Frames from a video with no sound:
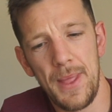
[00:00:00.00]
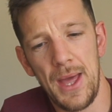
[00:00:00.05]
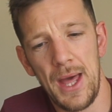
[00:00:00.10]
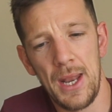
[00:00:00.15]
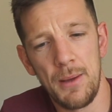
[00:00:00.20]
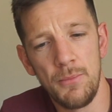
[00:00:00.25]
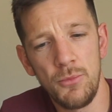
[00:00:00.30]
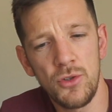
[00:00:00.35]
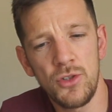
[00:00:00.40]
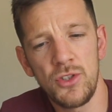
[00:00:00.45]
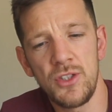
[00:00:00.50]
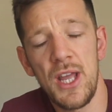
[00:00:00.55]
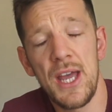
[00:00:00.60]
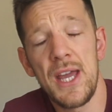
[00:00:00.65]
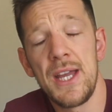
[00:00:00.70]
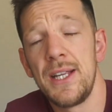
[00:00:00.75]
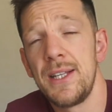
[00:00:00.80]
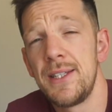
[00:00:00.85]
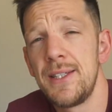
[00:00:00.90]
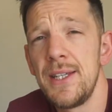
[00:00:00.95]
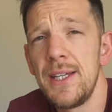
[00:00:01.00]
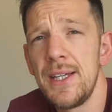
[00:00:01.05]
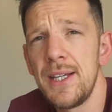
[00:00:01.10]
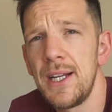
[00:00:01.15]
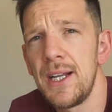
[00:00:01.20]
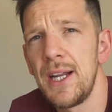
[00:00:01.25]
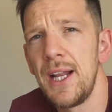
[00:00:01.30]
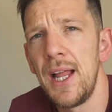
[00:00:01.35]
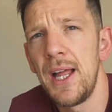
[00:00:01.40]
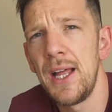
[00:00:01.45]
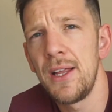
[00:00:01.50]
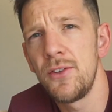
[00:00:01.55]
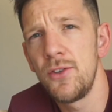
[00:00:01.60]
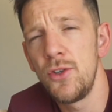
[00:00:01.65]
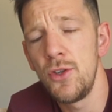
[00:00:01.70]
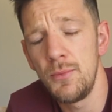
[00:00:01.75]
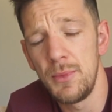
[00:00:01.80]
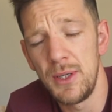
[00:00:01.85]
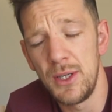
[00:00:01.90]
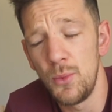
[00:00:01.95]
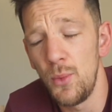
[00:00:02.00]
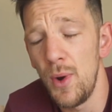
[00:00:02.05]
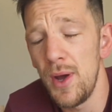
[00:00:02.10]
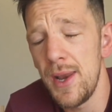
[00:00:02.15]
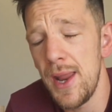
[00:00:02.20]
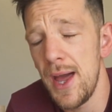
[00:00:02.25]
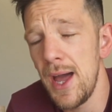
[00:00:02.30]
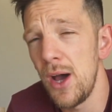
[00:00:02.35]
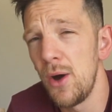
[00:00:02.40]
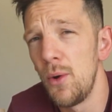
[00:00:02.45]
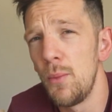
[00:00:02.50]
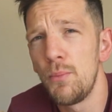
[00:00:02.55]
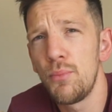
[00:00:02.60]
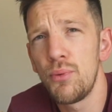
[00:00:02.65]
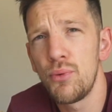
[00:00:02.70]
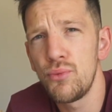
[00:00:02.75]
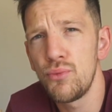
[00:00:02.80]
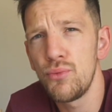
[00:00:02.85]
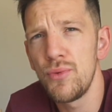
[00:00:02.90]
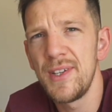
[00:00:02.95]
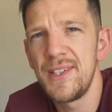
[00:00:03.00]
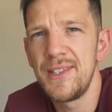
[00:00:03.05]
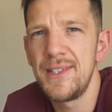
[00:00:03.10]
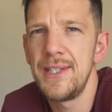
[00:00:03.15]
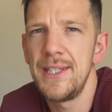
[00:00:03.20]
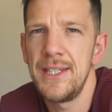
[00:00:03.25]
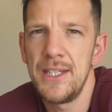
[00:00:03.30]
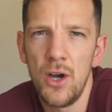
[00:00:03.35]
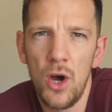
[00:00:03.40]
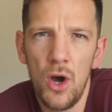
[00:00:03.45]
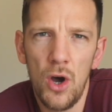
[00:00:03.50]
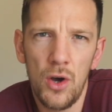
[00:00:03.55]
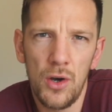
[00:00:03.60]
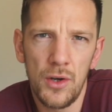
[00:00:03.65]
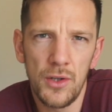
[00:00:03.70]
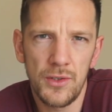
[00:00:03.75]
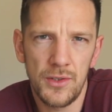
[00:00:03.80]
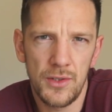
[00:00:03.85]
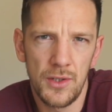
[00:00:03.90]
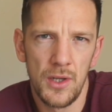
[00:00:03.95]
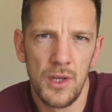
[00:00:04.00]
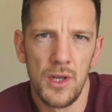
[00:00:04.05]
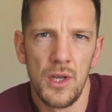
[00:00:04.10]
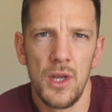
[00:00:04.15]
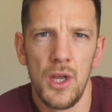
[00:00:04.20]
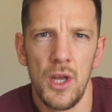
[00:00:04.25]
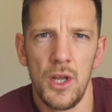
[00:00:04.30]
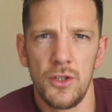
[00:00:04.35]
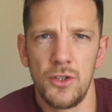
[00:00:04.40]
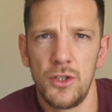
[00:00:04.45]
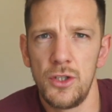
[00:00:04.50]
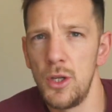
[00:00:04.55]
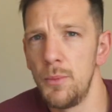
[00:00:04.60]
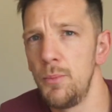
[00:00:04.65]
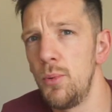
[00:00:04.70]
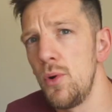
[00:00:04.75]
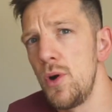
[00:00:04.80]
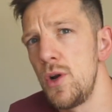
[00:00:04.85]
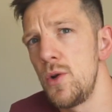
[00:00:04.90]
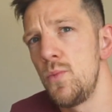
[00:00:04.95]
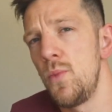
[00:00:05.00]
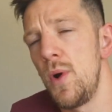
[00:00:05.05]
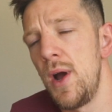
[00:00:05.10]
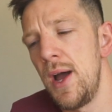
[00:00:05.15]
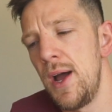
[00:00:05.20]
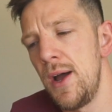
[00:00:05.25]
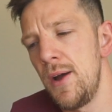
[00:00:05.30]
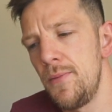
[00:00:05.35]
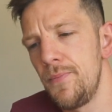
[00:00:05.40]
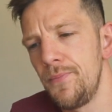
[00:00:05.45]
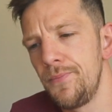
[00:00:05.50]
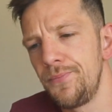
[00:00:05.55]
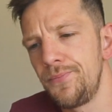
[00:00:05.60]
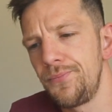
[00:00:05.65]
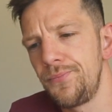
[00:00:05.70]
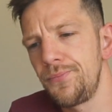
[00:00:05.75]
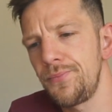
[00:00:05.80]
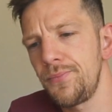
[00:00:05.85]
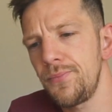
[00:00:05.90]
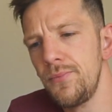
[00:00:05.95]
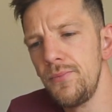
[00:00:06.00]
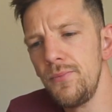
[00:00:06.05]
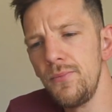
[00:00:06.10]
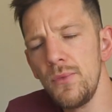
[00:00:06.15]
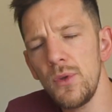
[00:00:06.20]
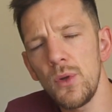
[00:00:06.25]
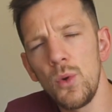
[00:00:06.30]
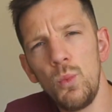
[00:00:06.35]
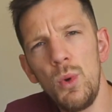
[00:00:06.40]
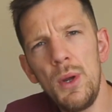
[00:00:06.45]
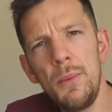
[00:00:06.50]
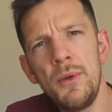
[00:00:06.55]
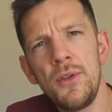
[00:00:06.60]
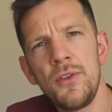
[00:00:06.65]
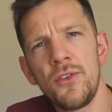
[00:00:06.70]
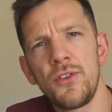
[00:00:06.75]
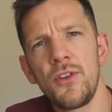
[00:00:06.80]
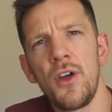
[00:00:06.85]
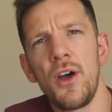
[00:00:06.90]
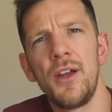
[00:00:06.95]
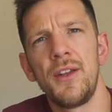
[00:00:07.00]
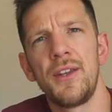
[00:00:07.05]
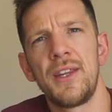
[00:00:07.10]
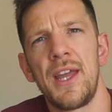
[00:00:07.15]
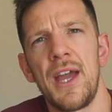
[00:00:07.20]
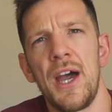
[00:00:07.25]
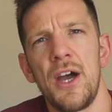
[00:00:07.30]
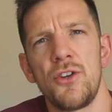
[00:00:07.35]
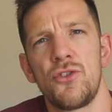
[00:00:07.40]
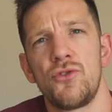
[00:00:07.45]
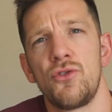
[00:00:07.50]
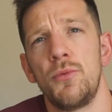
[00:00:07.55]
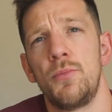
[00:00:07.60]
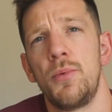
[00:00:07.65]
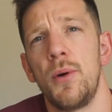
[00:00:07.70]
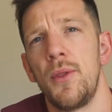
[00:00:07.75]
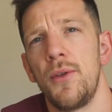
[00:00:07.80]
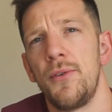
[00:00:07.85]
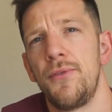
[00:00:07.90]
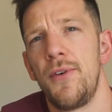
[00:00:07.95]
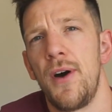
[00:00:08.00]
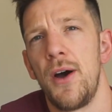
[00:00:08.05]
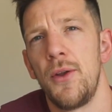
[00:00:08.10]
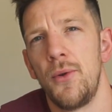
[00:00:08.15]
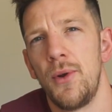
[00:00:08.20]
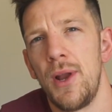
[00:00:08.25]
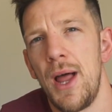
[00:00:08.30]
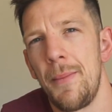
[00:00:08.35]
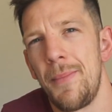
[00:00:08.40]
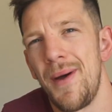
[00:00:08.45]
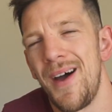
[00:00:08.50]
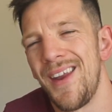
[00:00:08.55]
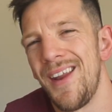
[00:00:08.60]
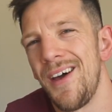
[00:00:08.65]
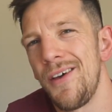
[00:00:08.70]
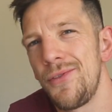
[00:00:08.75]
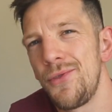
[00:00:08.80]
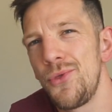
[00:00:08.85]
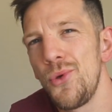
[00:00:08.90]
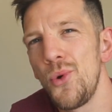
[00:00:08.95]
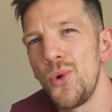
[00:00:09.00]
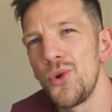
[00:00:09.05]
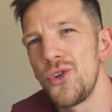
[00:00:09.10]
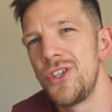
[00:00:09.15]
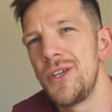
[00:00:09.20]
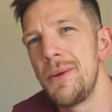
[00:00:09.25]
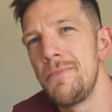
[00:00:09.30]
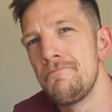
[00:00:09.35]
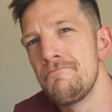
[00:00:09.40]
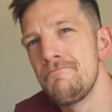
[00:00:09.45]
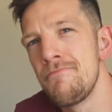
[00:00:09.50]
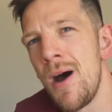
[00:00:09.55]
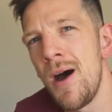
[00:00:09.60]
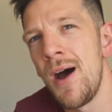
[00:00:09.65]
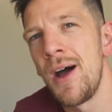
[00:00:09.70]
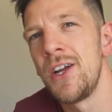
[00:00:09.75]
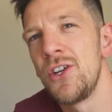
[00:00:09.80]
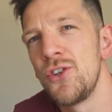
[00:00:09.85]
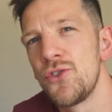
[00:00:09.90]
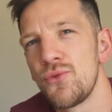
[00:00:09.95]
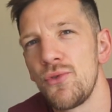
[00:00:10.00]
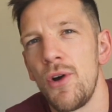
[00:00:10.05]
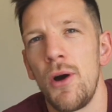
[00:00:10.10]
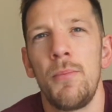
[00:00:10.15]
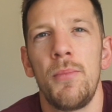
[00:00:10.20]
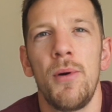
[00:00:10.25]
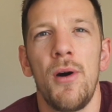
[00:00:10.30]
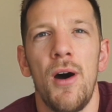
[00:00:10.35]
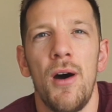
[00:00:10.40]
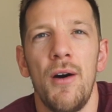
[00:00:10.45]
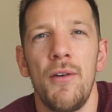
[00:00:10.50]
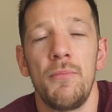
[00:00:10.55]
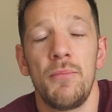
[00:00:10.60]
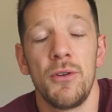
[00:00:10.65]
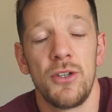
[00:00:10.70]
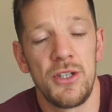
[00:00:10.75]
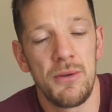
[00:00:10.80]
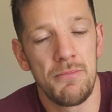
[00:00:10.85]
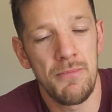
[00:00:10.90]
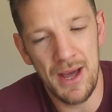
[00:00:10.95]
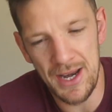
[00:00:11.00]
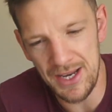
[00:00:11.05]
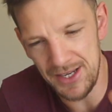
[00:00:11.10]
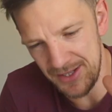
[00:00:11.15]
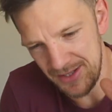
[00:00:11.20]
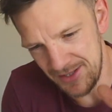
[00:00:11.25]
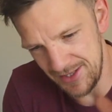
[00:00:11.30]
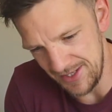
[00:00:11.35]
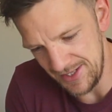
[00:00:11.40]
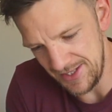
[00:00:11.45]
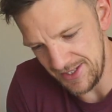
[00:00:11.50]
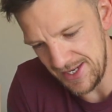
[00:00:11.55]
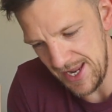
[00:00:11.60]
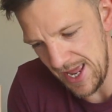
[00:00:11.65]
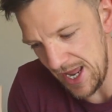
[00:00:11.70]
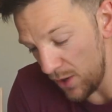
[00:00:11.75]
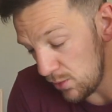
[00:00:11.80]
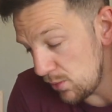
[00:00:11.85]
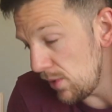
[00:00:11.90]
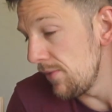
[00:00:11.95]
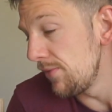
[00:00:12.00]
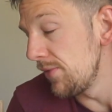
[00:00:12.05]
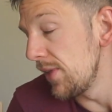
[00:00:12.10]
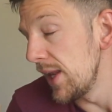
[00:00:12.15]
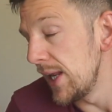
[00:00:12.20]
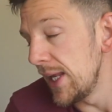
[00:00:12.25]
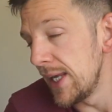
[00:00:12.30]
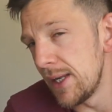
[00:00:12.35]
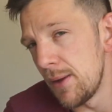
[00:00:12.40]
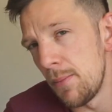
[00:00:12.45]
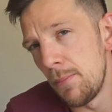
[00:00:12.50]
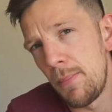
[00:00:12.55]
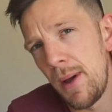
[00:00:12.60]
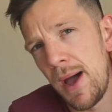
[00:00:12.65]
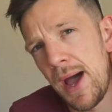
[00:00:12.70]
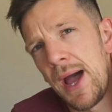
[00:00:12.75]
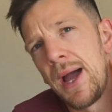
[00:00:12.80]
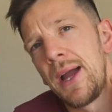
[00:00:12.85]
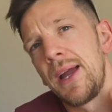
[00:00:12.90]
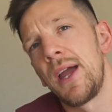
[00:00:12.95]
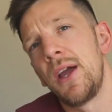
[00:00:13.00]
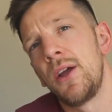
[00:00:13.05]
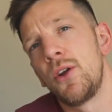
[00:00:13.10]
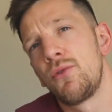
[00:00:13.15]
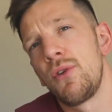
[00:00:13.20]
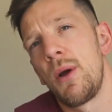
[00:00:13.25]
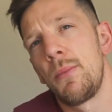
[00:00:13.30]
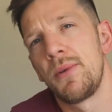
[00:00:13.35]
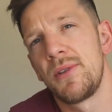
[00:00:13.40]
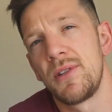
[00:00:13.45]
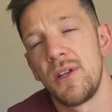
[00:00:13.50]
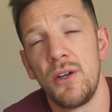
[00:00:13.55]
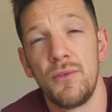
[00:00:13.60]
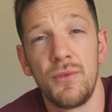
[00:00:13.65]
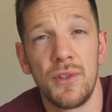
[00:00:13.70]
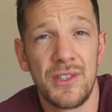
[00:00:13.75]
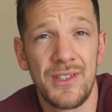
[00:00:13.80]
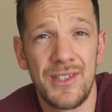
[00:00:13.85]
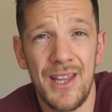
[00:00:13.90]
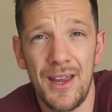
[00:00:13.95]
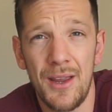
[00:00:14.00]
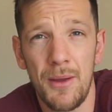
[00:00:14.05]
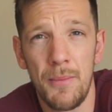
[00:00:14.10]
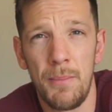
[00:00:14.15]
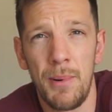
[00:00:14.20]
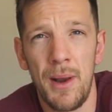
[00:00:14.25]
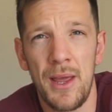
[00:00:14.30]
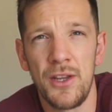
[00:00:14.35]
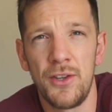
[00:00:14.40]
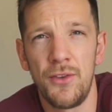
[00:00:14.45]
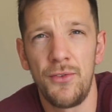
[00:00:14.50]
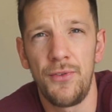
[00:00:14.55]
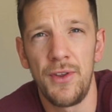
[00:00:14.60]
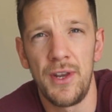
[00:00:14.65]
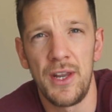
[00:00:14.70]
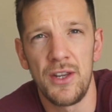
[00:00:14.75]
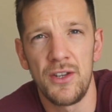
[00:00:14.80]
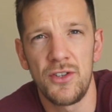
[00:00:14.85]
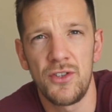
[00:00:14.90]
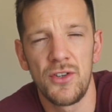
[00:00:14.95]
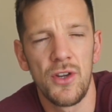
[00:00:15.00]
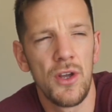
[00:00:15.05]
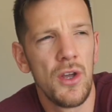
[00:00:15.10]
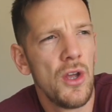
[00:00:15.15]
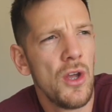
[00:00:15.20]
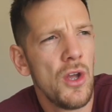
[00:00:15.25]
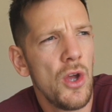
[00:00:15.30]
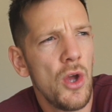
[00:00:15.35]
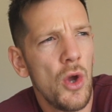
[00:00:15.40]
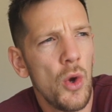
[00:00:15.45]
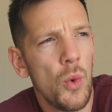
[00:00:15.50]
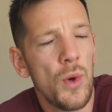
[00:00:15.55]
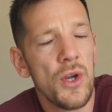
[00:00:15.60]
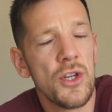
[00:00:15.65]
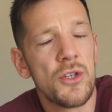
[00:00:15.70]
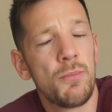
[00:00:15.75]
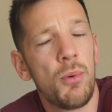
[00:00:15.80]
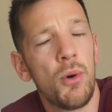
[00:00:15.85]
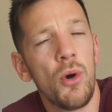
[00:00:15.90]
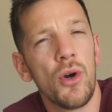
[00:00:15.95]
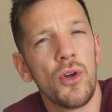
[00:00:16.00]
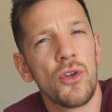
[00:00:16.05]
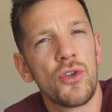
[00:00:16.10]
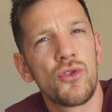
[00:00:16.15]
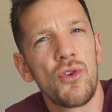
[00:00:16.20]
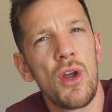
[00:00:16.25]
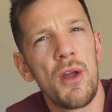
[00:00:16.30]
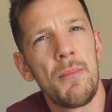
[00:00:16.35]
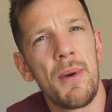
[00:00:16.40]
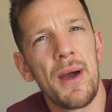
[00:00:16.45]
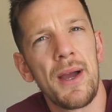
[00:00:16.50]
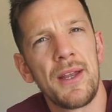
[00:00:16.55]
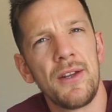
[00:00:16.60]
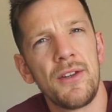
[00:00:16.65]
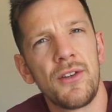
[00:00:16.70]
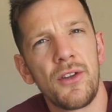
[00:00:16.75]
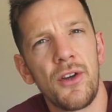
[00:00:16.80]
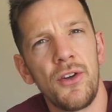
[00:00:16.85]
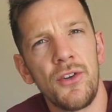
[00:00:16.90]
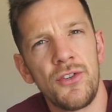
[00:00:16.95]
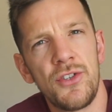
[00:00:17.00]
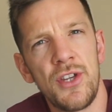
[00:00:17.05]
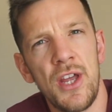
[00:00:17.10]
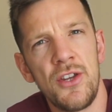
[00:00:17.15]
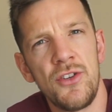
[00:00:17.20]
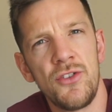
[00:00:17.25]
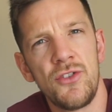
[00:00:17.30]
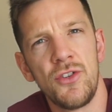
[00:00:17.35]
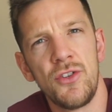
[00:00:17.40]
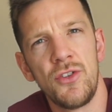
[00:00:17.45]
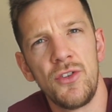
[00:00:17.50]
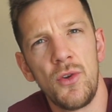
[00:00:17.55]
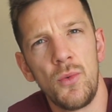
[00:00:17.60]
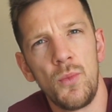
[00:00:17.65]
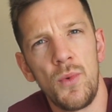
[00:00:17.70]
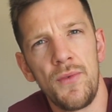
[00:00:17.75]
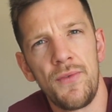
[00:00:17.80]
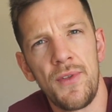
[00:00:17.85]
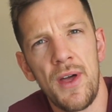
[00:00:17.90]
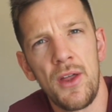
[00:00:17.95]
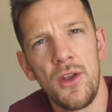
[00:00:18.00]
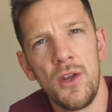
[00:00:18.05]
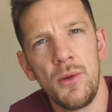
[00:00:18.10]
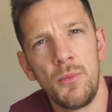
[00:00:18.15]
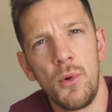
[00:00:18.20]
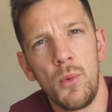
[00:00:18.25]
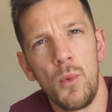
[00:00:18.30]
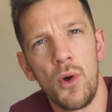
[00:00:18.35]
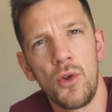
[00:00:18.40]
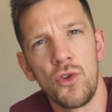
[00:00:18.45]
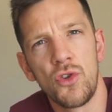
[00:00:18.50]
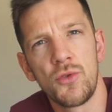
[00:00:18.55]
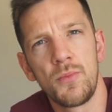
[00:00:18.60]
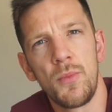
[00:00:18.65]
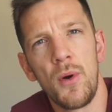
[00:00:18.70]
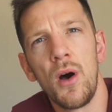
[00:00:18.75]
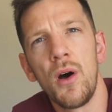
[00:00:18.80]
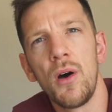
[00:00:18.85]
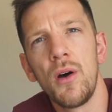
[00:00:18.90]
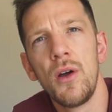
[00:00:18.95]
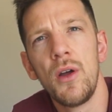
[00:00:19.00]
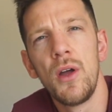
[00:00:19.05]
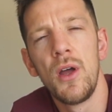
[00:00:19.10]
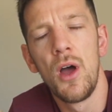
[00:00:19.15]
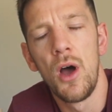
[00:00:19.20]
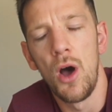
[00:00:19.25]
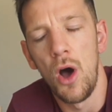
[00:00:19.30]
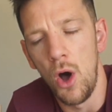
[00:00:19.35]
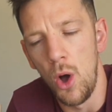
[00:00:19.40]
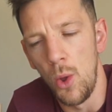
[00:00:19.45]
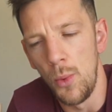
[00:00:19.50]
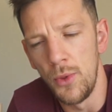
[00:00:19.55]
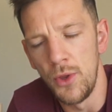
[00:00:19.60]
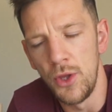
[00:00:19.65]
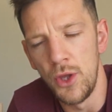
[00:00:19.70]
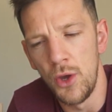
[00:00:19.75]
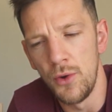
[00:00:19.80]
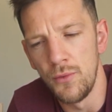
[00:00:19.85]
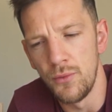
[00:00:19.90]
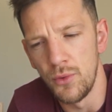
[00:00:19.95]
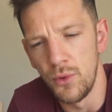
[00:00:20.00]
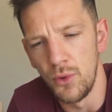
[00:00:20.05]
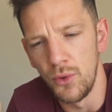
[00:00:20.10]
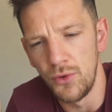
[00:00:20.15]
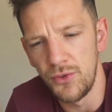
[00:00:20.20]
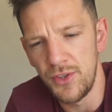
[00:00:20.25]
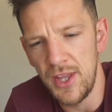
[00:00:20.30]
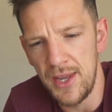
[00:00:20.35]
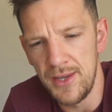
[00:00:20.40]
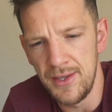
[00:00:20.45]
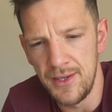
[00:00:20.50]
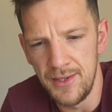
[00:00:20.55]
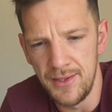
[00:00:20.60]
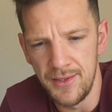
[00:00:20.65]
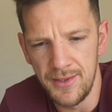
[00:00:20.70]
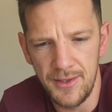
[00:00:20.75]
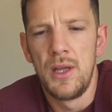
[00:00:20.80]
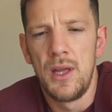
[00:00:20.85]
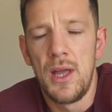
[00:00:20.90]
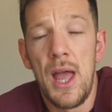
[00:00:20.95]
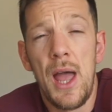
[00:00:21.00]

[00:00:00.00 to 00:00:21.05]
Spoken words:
and I must say, Claire Toomey went out pretty hot to the point where women started to catch her up on the final lap, and I thought she might drop off, but she managed to stay with the leading pack and grab herself a second place finish, which put her straight back into contention with that #1 spot on the overall standings.